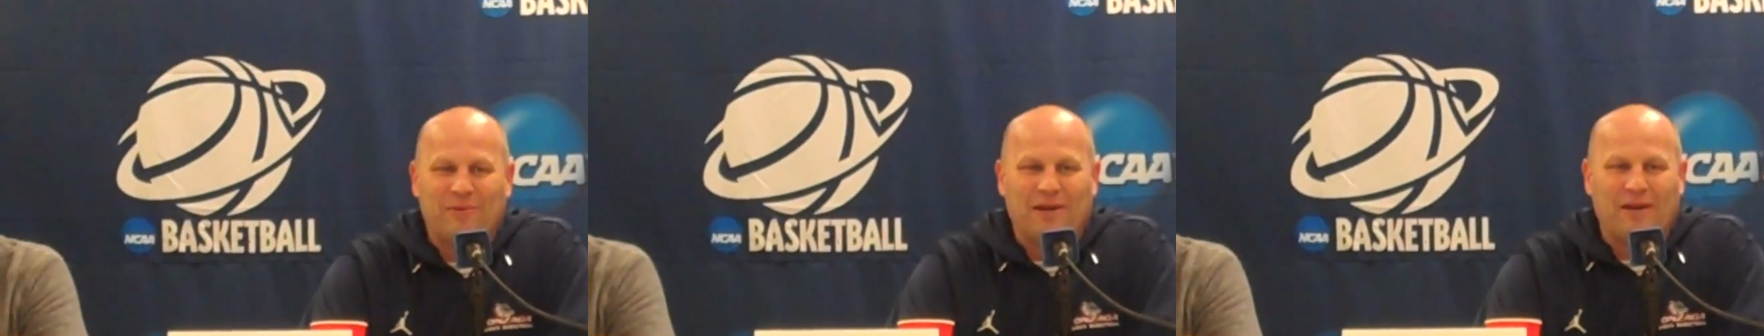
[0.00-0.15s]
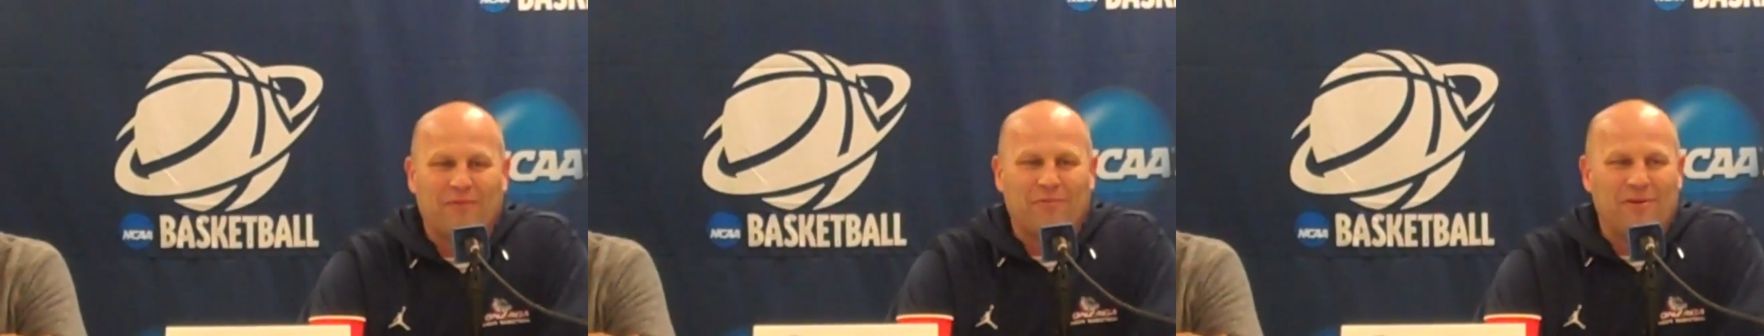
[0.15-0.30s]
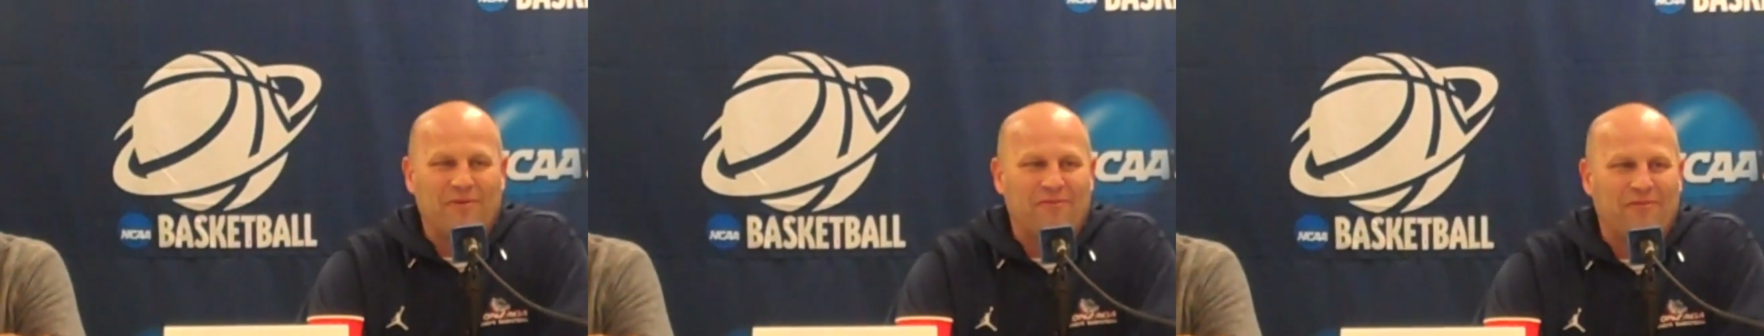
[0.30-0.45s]
we'll
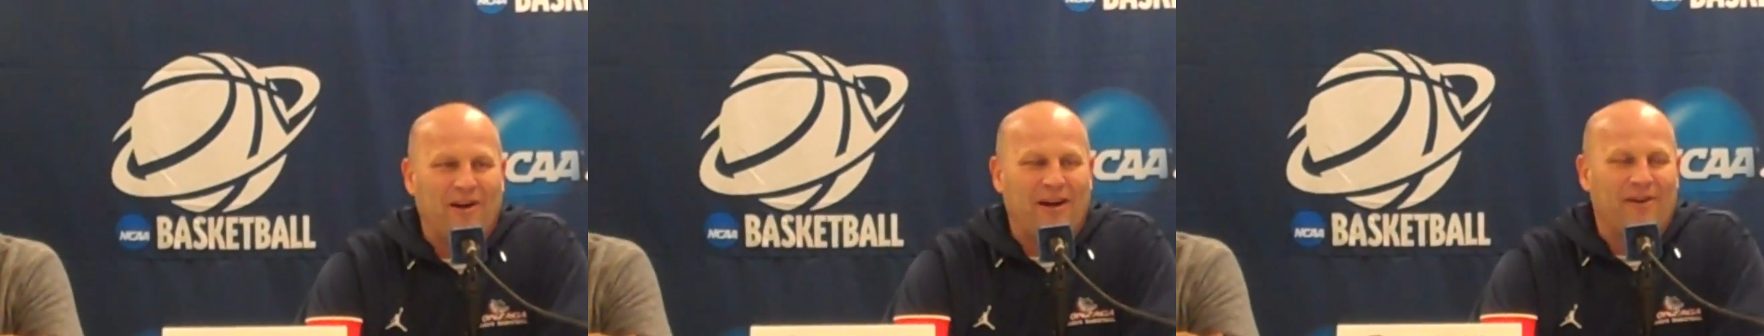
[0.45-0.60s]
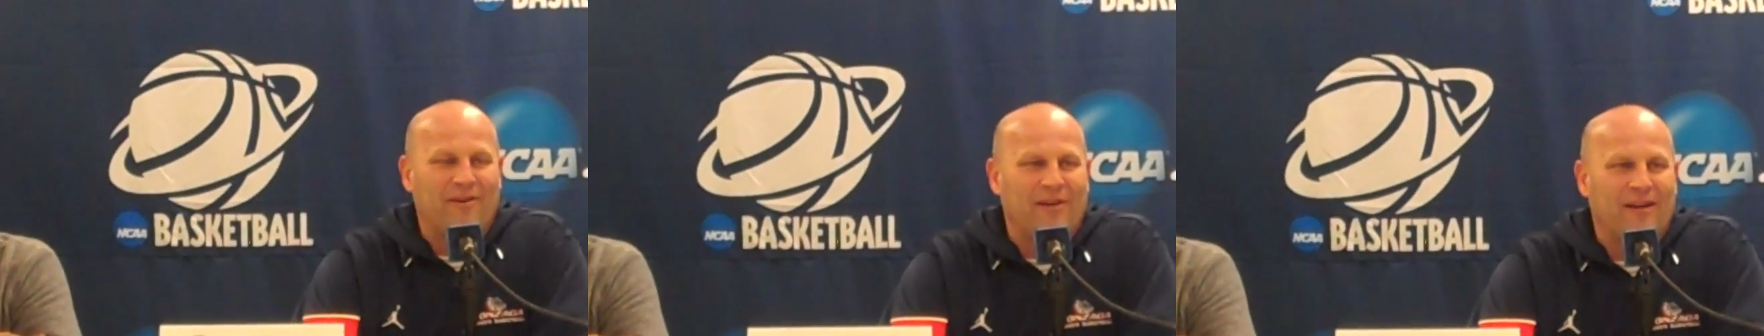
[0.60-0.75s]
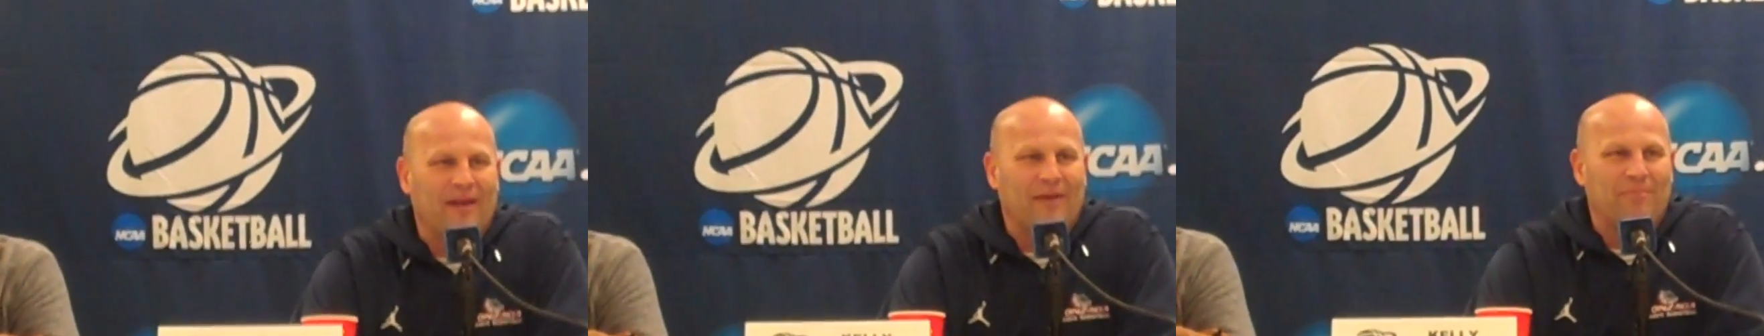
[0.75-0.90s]
get
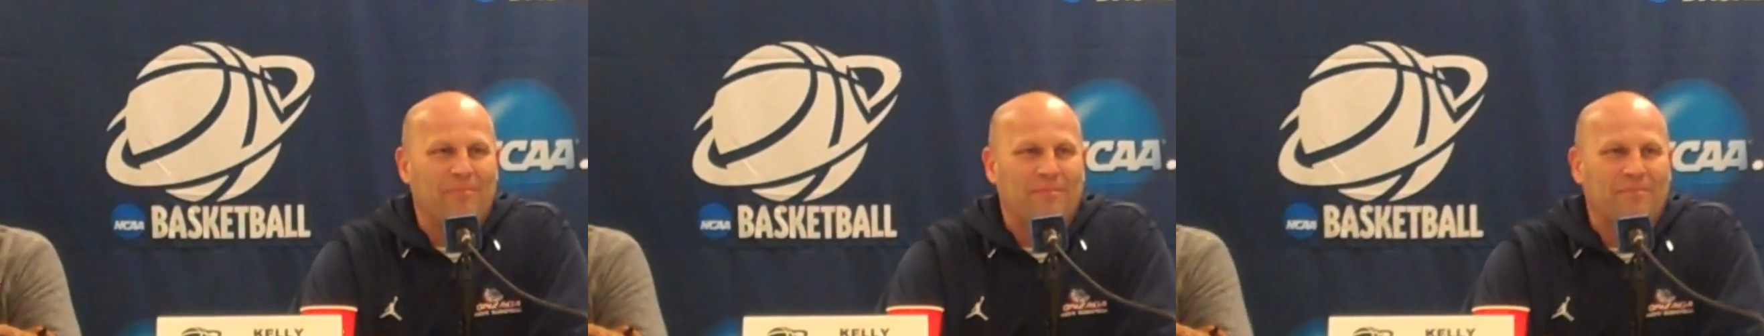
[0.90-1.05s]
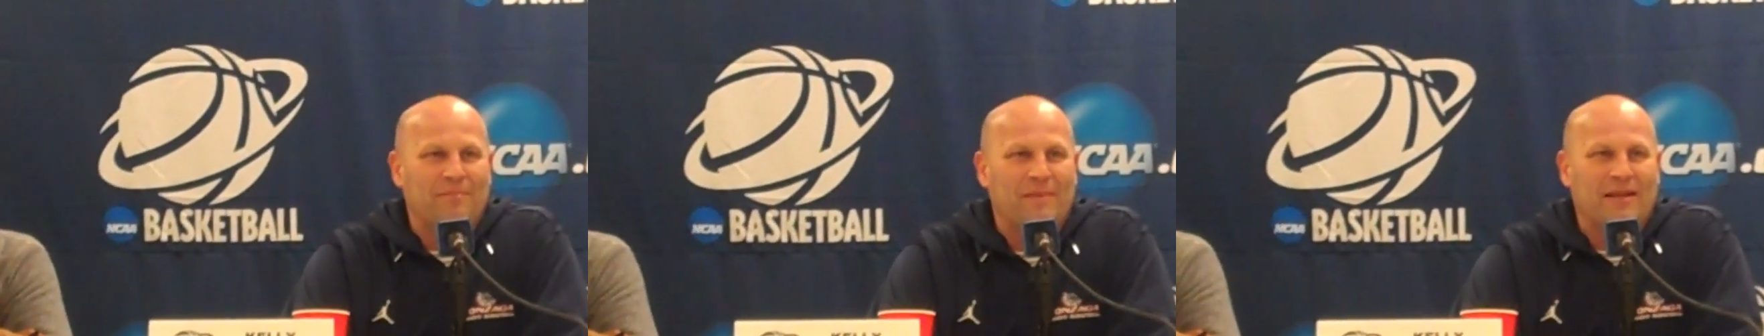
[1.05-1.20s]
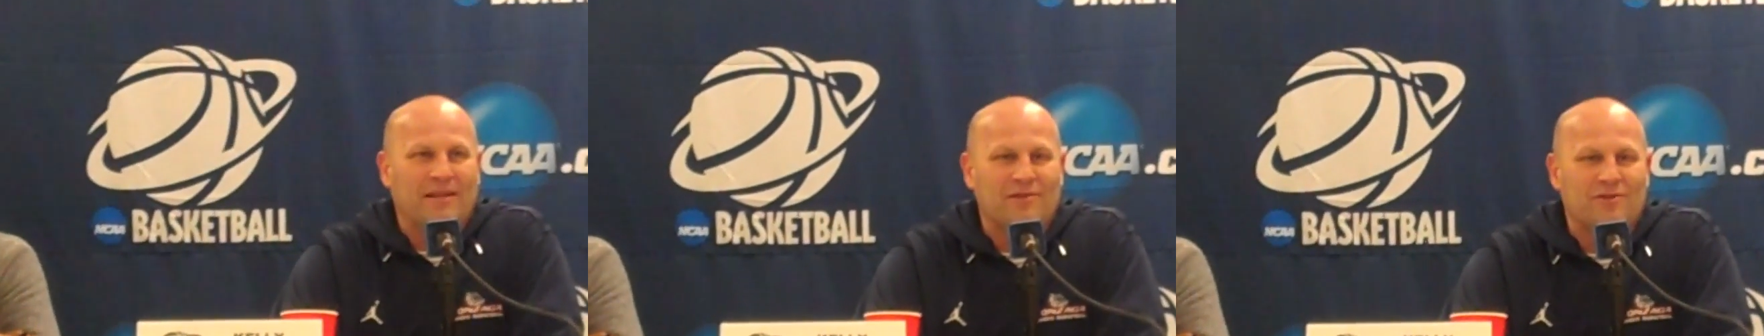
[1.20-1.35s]
refired up
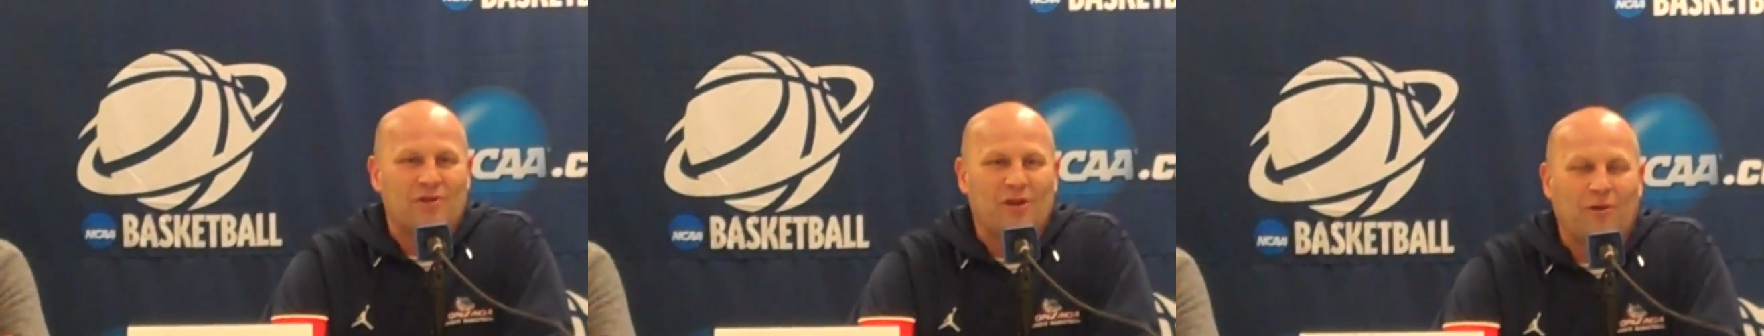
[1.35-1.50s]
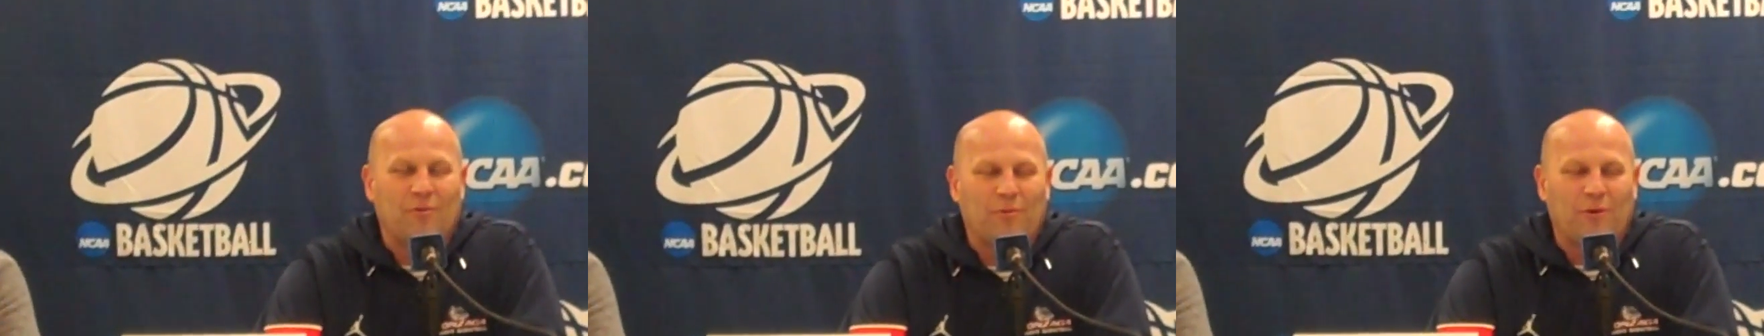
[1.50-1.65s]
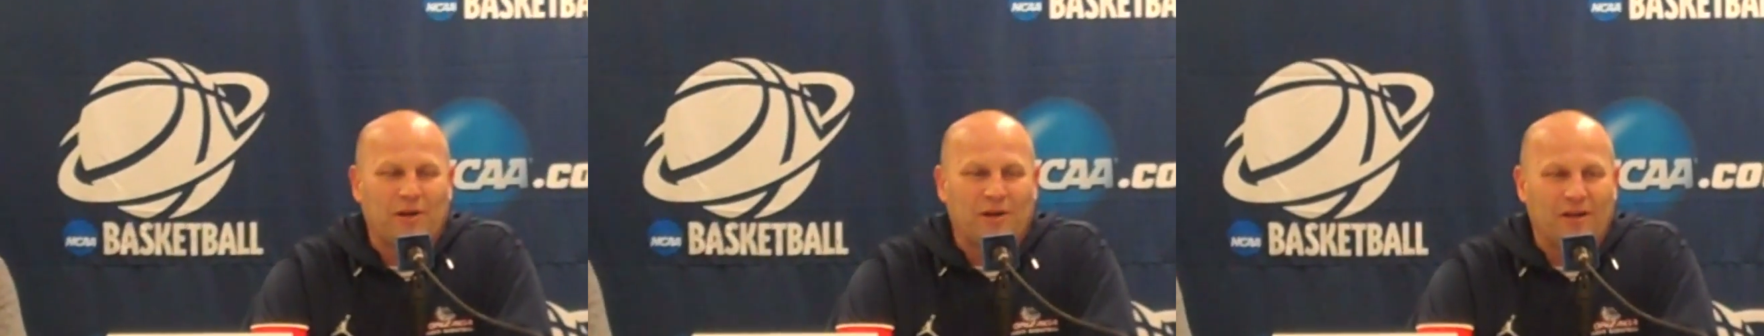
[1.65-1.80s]
and
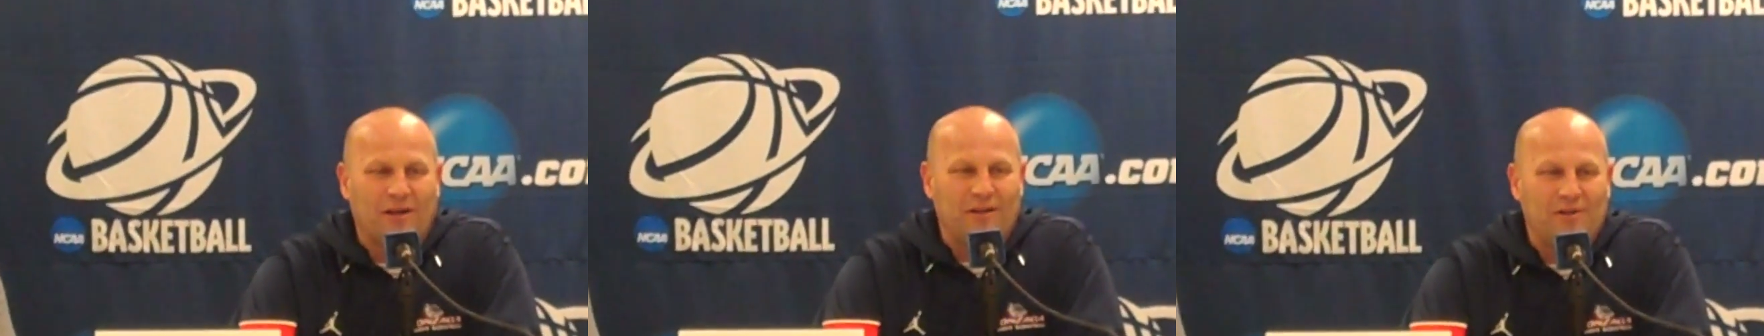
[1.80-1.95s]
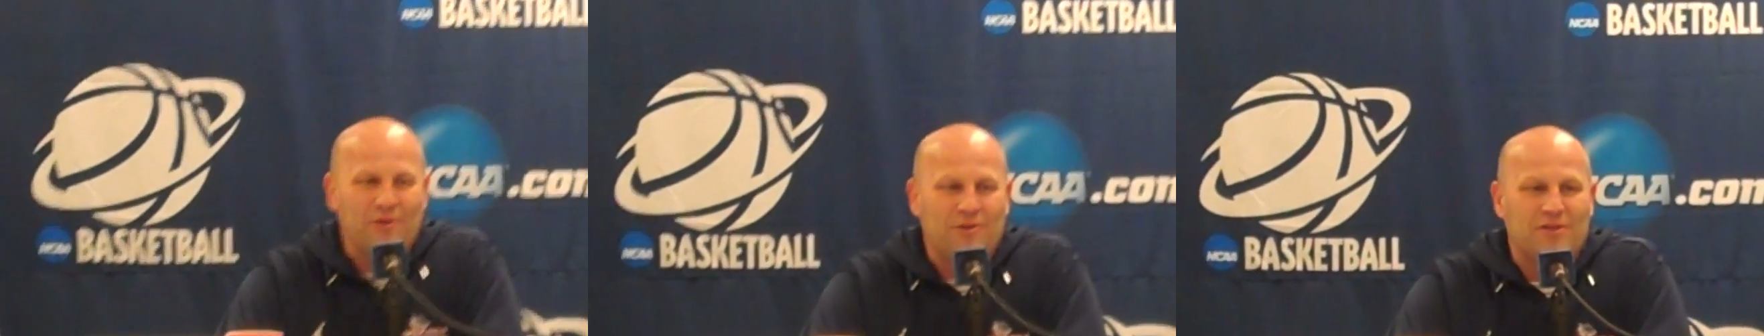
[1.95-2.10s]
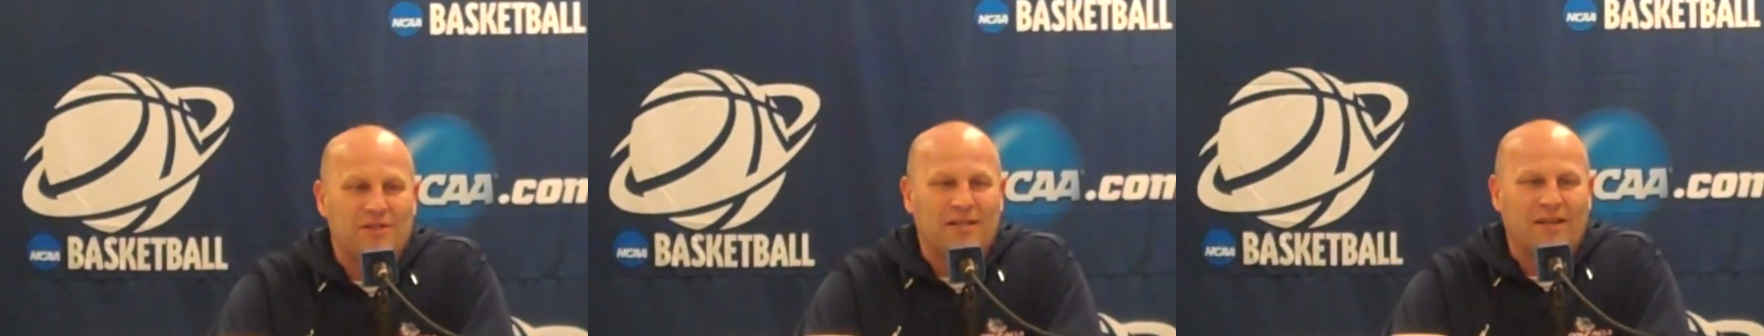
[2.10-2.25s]
start working
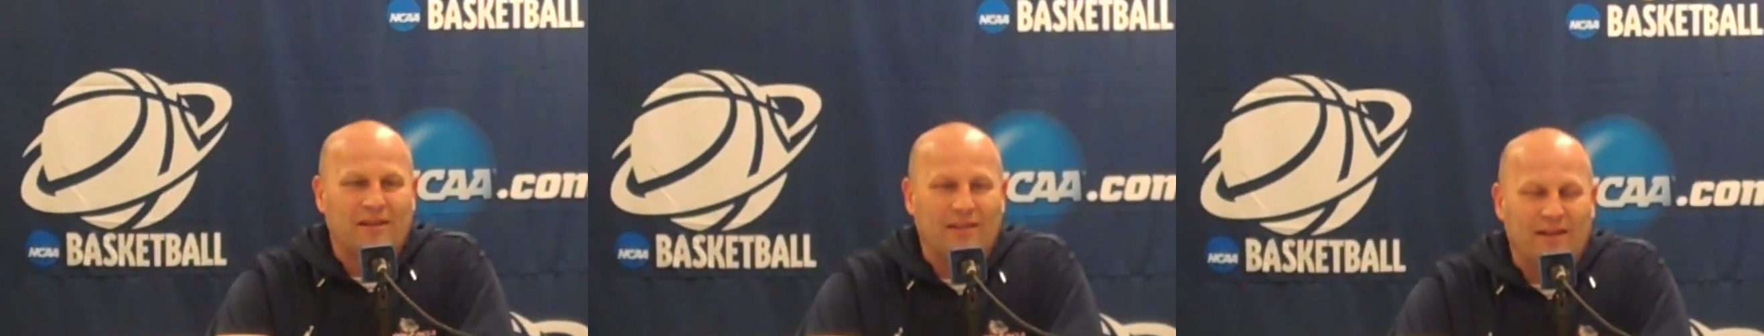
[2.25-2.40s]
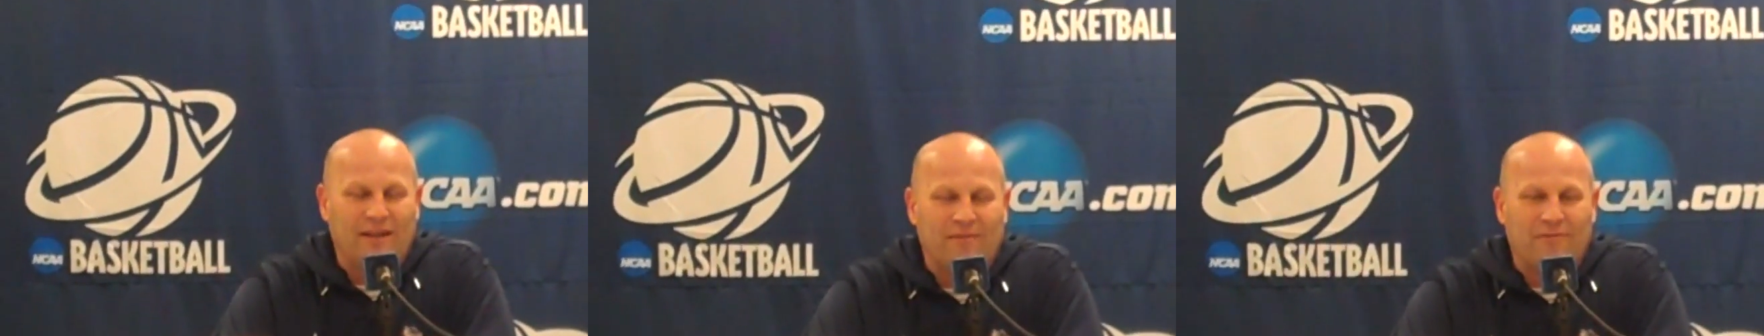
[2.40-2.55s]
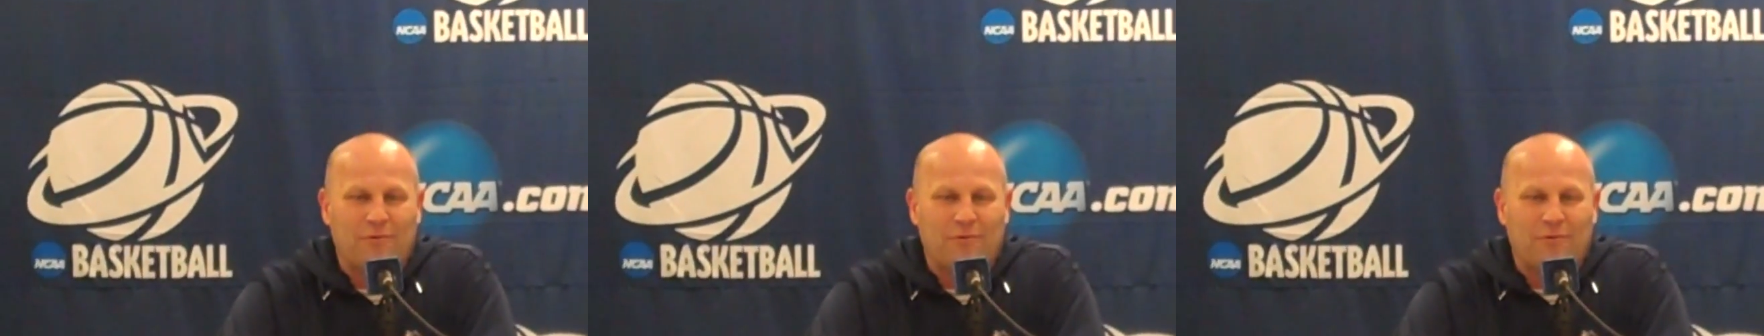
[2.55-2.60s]
on UCLA,